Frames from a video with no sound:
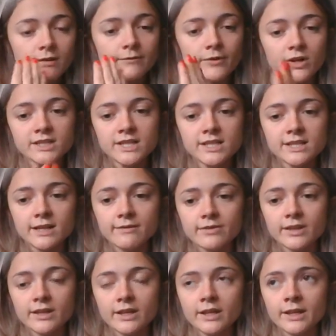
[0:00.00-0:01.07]
versus
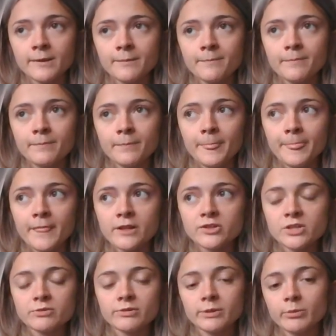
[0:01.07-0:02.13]
if they
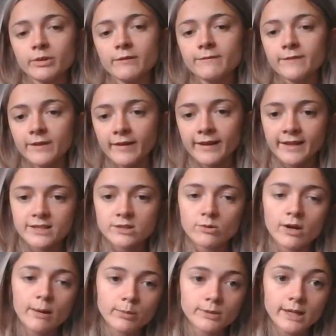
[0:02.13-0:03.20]
just read when they feel like it, so
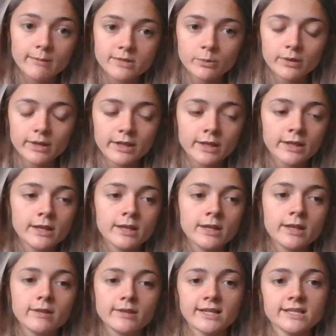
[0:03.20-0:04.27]
a couple times a week.
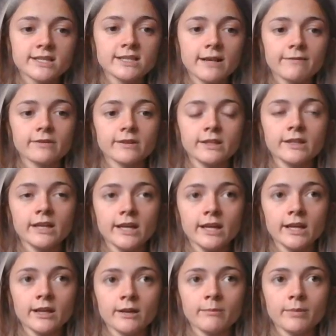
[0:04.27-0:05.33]
That's definitely
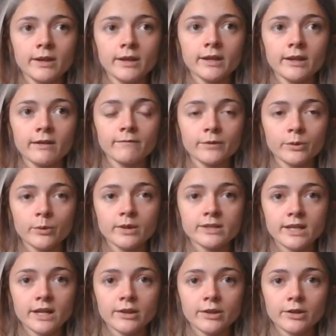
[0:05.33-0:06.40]
a big
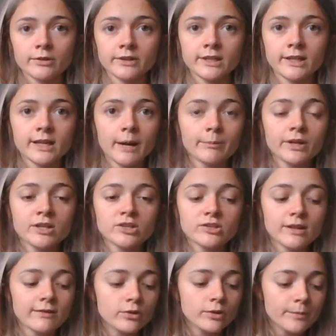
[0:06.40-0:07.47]
influence on their reading comprehension
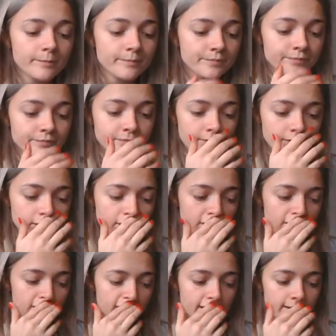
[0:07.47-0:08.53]
level.
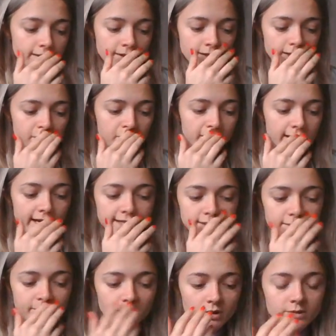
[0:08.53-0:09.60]
And then what kinds
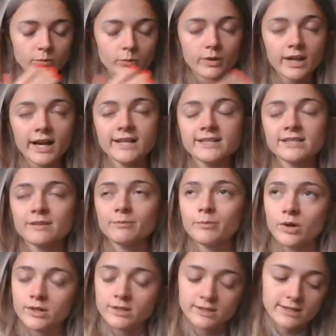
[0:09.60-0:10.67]
of
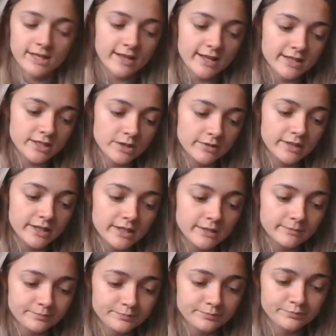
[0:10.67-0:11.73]
books they like to
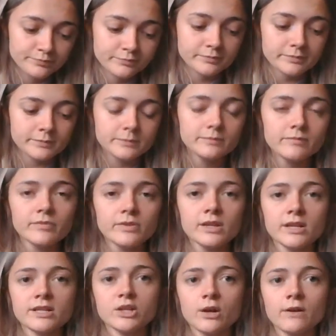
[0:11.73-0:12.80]
read.
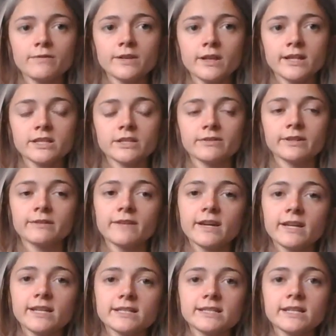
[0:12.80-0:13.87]
So if they like to read
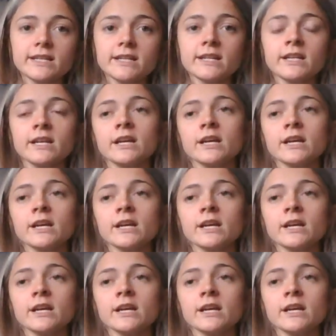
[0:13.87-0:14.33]
fantasy,